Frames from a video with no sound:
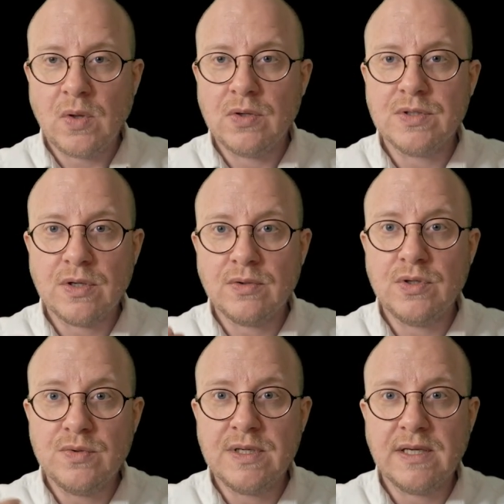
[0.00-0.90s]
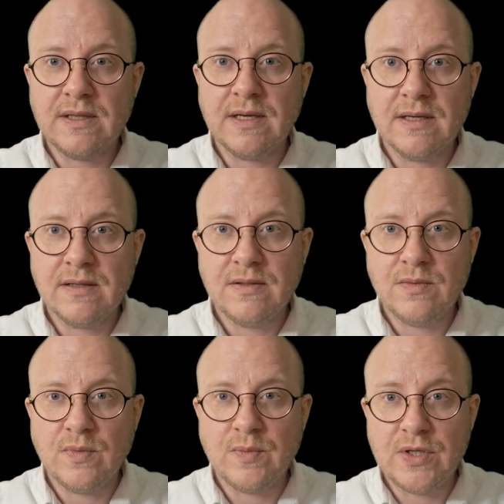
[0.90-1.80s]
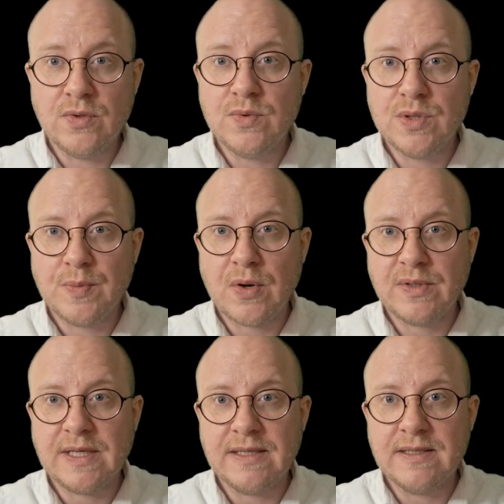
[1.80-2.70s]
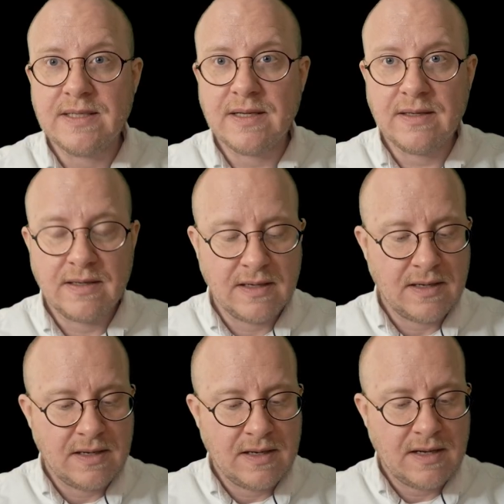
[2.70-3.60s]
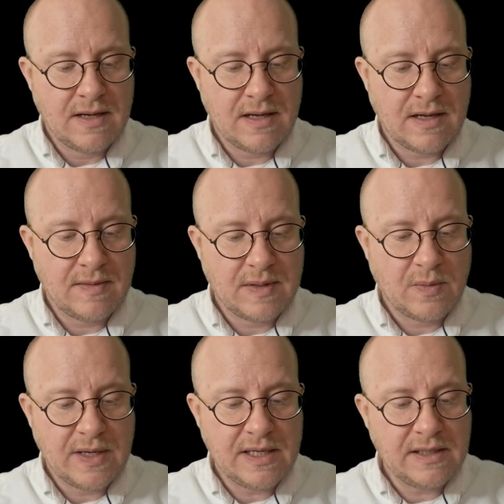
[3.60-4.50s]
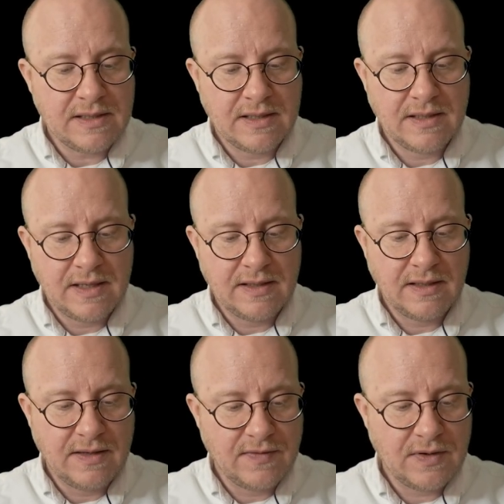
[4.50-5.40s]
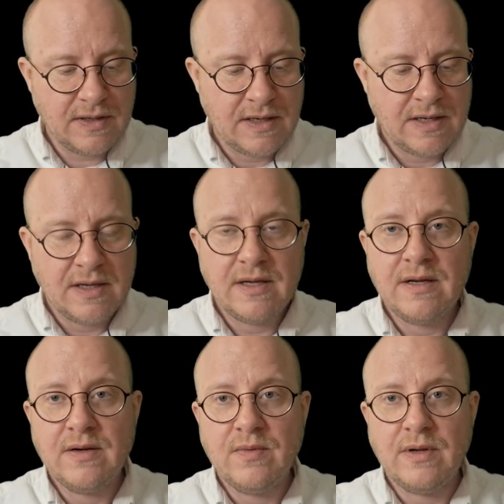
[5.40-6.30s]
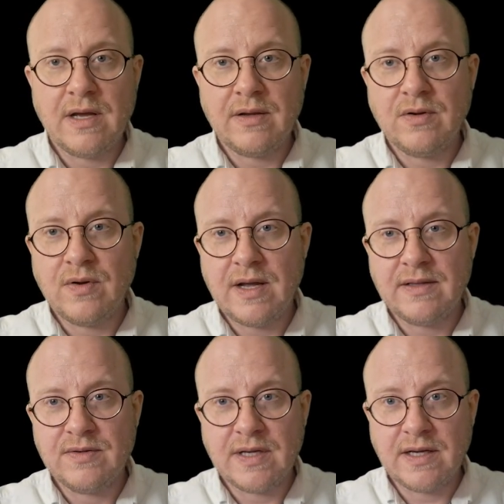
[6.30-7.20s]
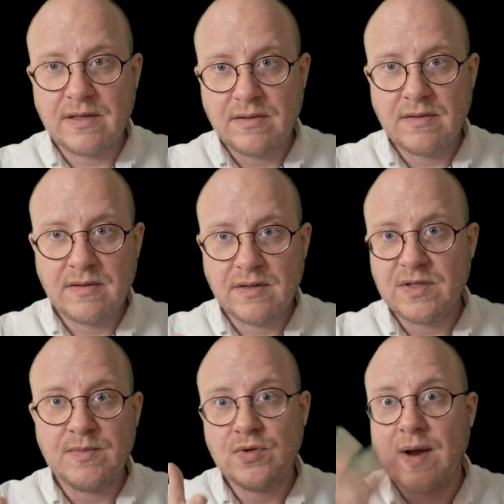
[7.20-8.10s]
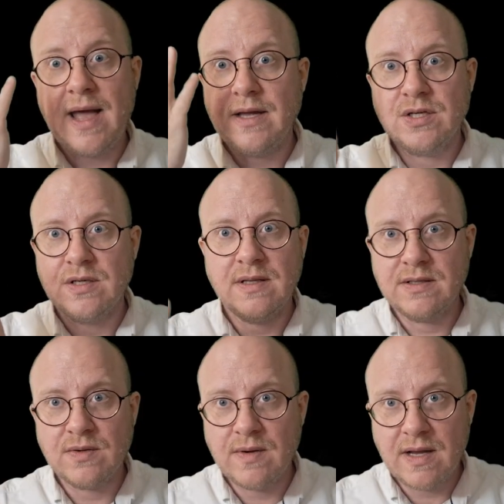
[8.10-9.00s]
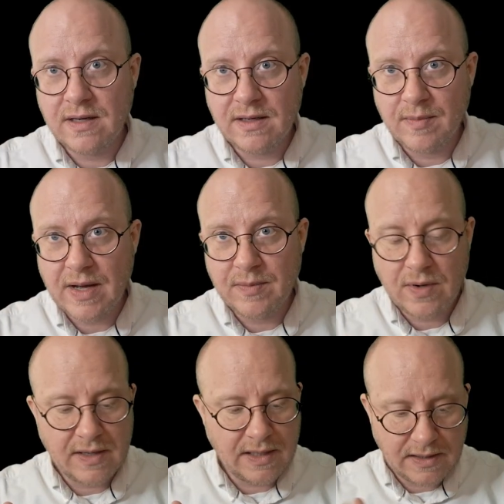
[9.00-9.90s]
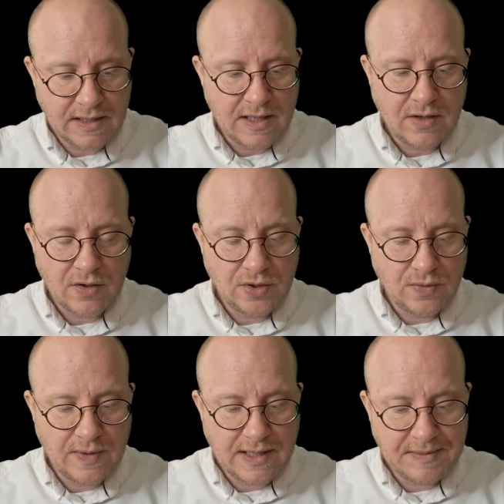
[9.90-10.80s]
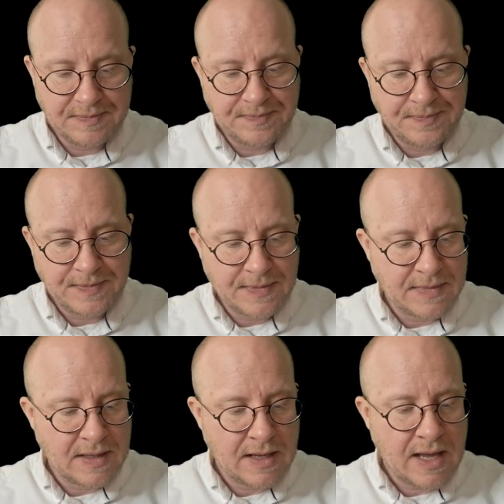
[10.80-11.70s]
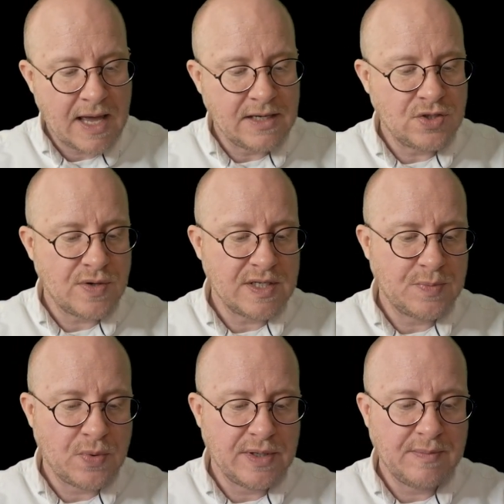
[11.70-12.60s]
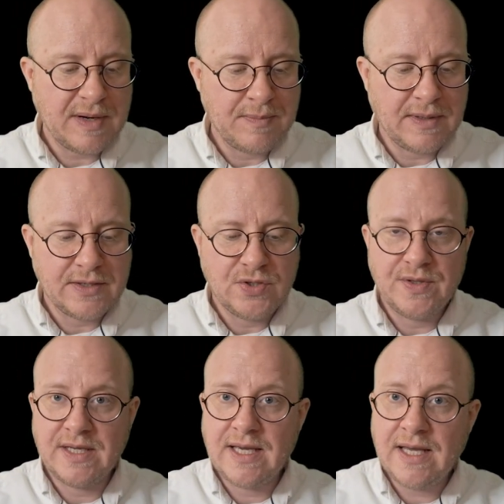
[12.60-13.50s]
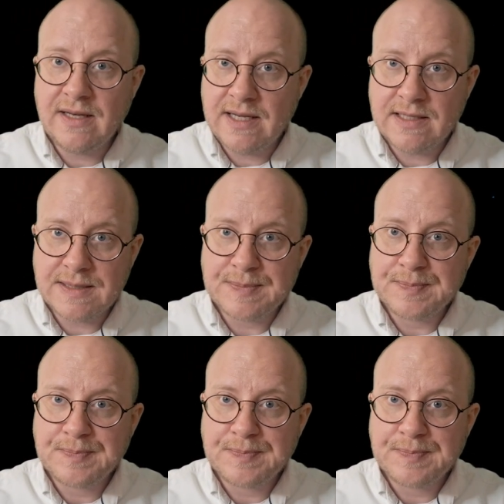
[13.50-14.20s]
So when we use proteins that we eat in the liver, there's some trash that's created, a byproduct called urea, and is transported by blood to the kidneys,